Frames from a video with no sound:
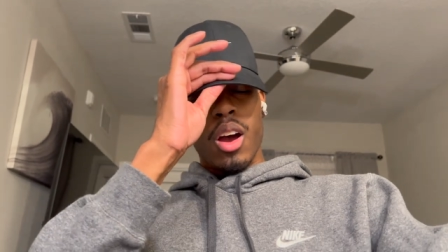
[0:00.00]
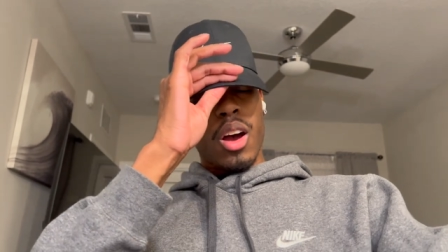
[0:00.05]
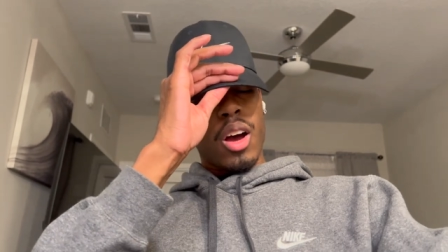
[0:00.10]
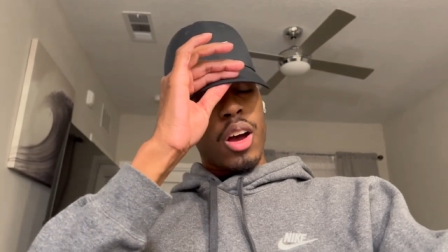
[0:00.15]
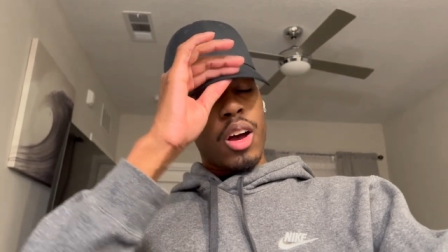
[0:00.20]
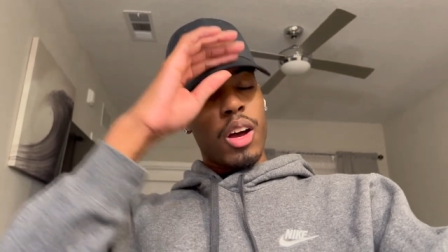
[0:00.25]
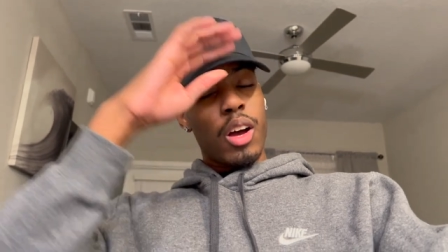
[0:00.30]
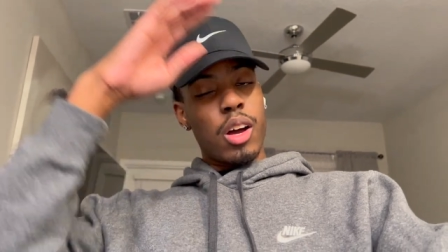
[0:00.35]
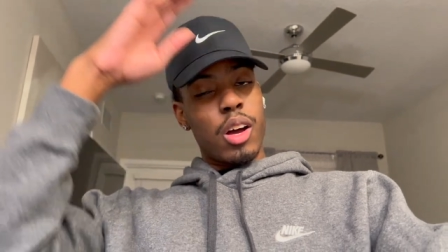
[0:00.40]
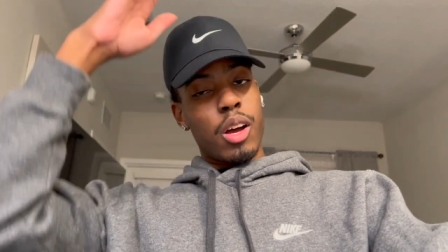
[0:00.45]

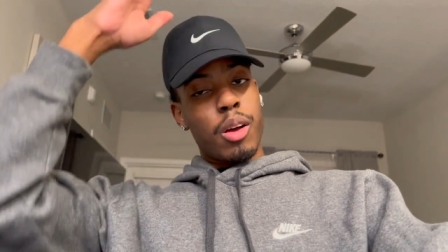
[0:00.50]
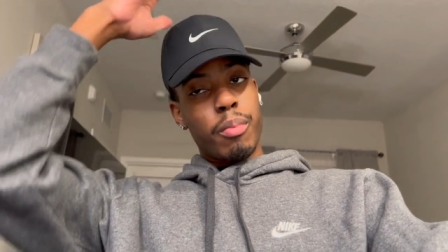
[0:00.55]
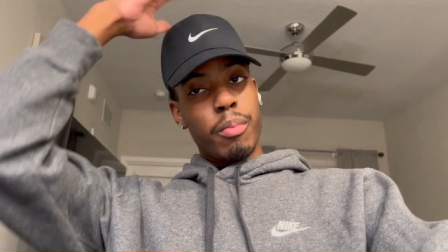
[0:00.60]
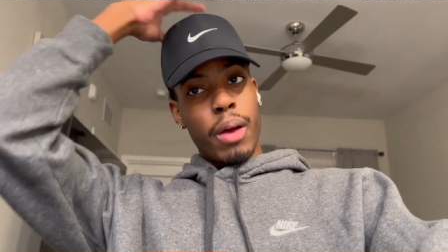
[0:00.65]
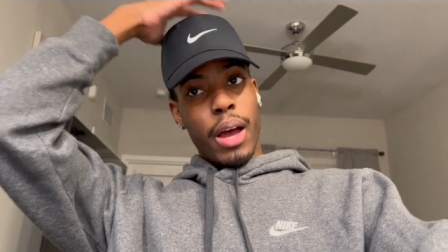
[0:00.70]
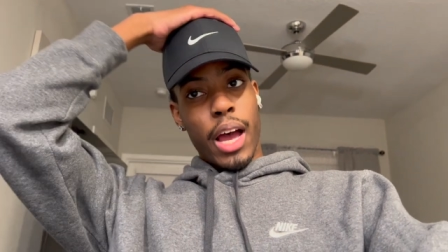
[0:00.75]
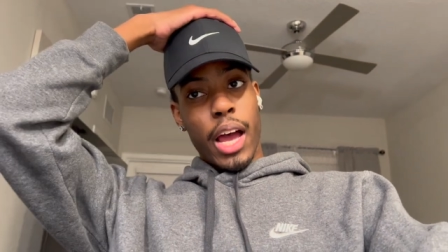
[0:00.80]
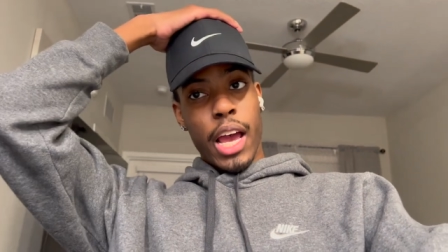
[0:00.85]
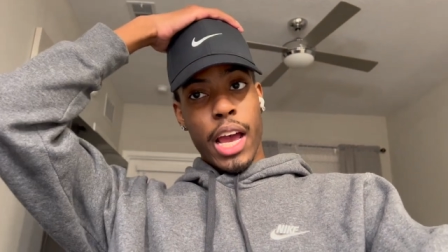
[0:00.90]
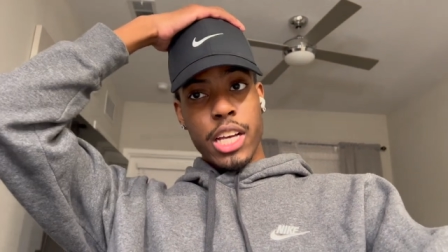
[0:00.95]
um,
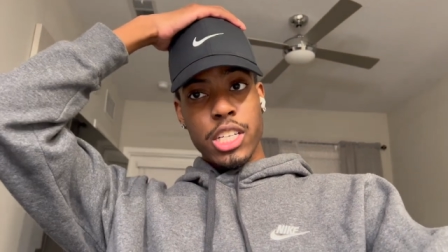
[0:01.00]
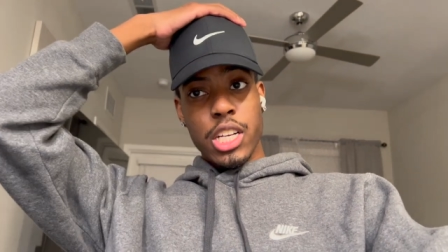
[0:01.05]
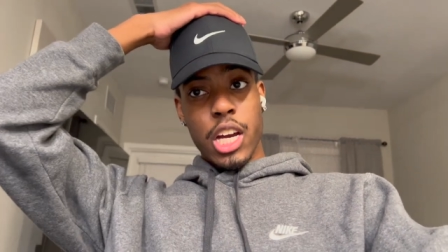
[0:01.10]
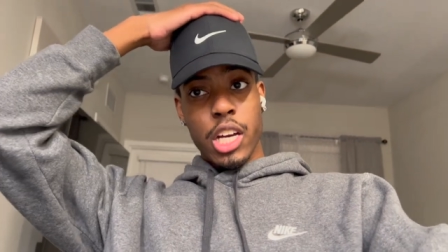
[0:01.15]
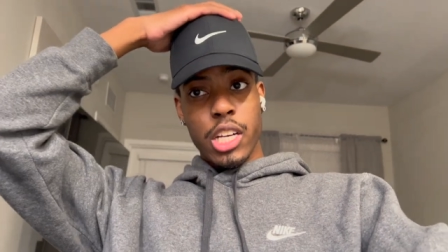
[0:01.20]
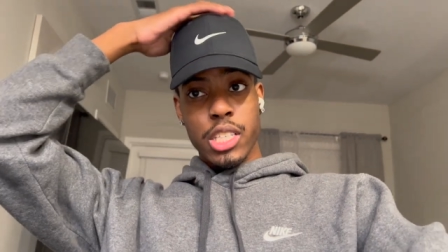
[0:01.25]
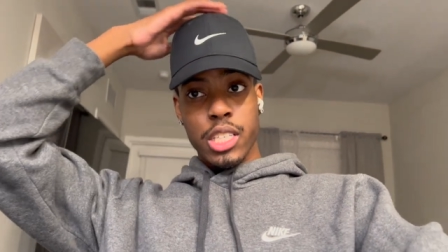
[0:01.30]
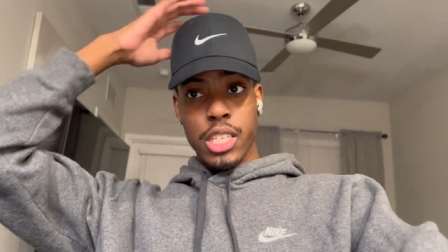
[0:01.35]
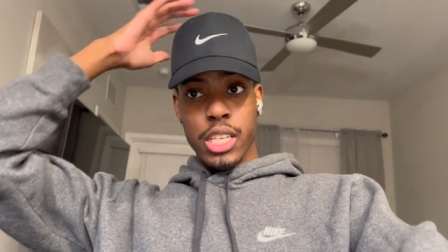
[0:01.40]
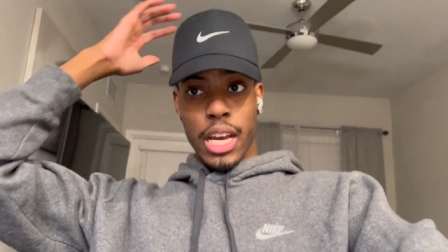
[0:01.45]
as y'all
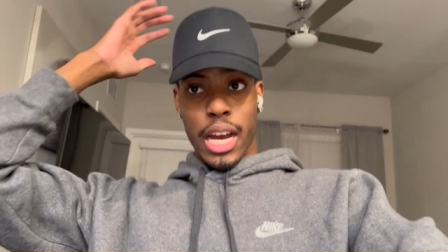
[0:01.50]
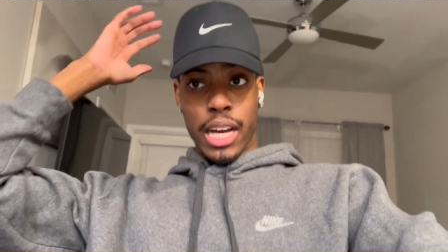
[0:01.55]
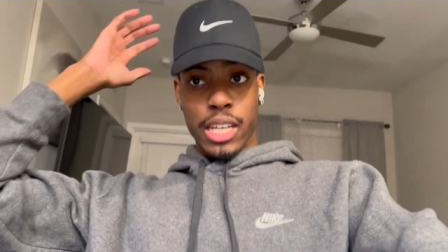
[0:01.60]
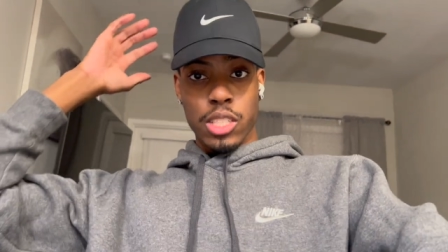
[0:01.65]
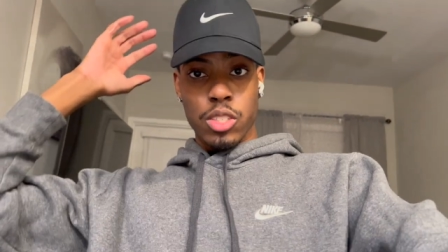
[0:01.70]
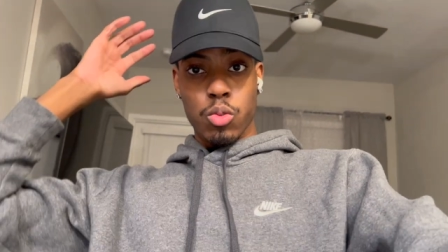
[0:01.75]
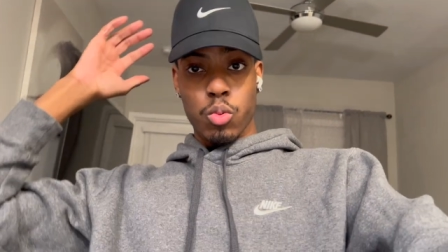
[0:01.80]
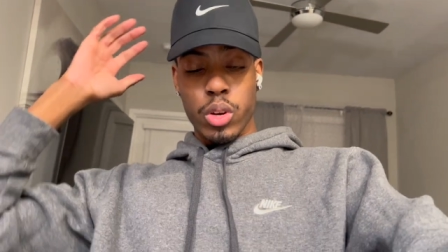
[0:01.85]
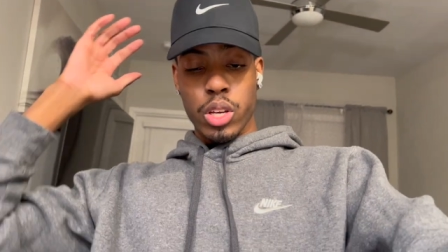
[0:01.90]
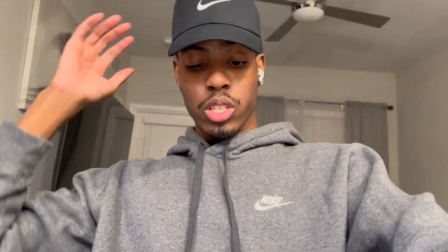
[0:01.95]
can see, I
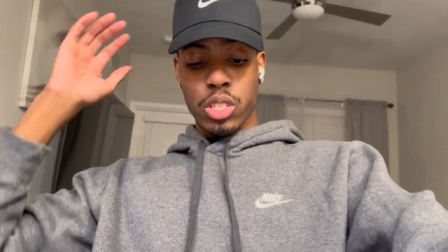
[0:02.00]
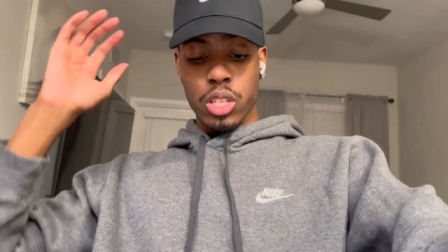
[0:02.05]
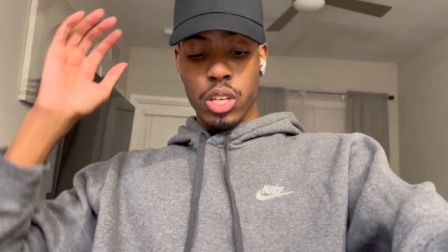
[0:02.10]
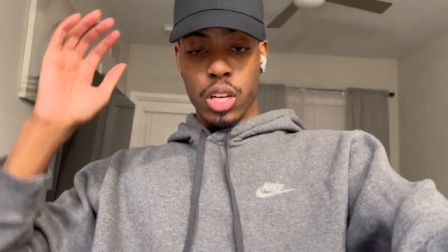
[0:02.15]
switched